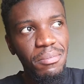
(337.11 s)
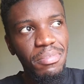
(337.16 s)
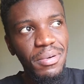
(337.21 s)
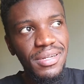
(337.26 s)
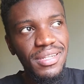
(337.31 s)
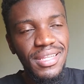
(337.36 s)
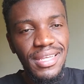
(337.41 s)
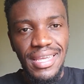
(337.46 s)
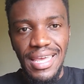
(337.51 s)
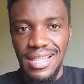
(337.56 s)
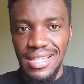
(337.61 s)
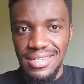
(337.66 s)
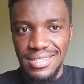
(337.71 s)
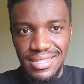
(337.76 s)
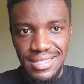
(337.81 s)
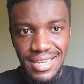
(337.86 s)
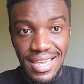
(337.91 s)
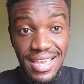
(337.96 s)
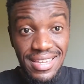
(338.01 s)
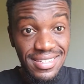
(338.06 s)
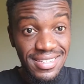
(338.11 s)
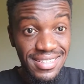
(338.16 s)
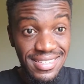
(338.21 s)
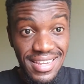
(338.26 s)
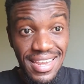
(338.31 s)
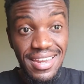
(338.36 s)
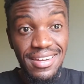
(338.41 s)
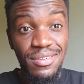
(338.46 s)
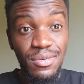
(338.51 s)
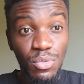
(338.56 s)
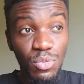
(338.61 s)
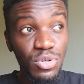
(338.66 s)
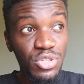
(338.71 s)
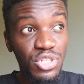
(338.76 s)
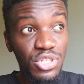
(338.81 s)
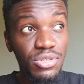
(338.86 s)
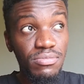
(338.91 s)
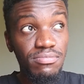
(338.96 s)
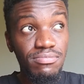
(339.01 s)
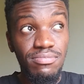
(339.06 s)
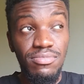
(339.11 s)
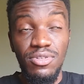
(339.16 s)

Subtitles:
But the Galaxy S10, which